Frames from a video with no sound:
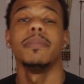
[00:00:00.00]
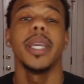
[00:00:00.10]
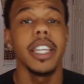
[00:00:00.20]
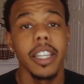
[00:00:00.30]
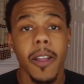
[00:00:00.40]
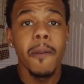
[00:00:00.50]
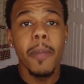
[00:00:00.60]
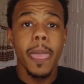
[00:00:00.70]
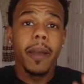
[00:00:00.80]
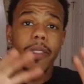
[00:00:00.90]
me,
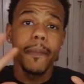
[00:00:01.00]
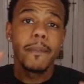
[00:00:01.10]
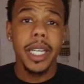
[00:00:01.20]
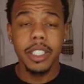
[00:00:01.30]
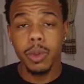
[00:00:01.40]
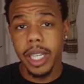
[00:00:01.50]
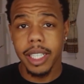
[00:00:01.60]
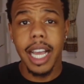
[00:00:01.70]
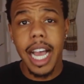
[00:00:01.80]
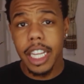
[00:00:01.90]
the best way
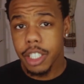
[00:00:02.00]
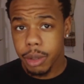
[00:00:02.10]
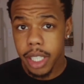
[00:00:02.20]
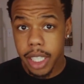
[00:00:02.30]
that I do